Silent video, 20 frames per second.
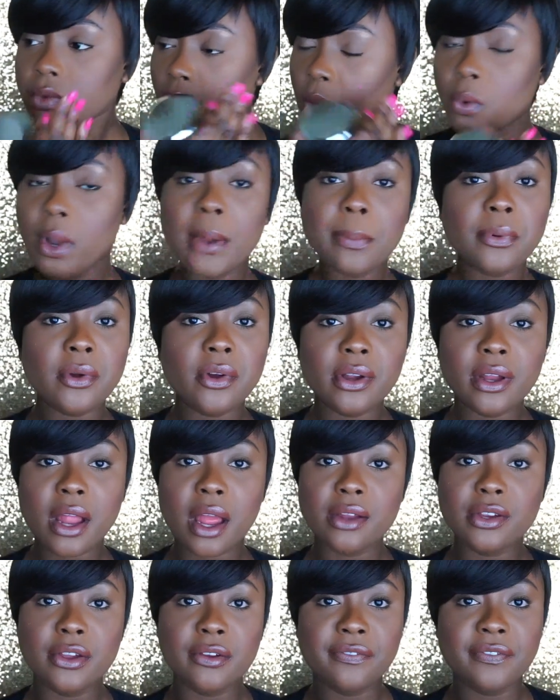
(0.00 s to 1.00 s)
wipe
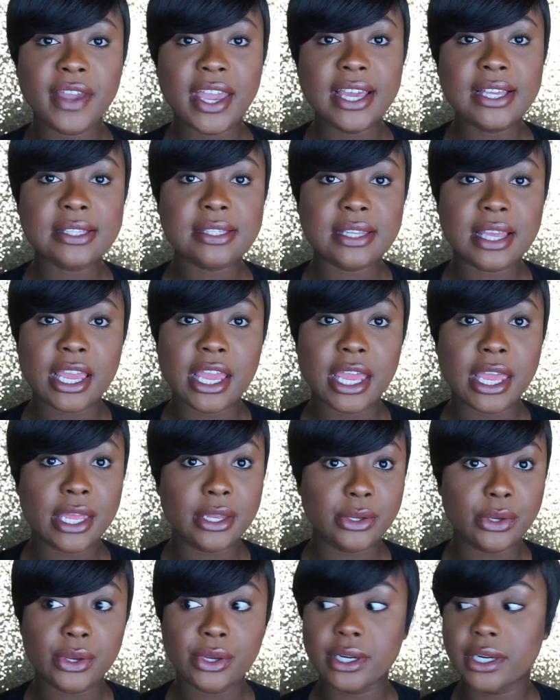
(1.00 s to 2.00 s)
around your face
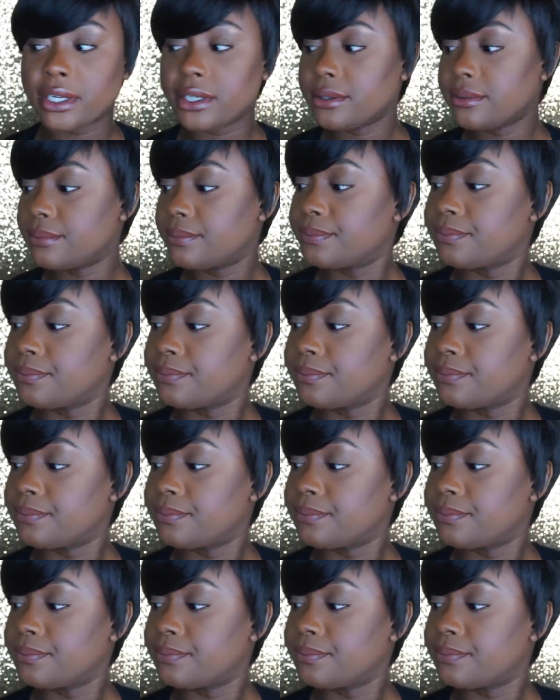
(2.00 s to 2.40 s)
and you're good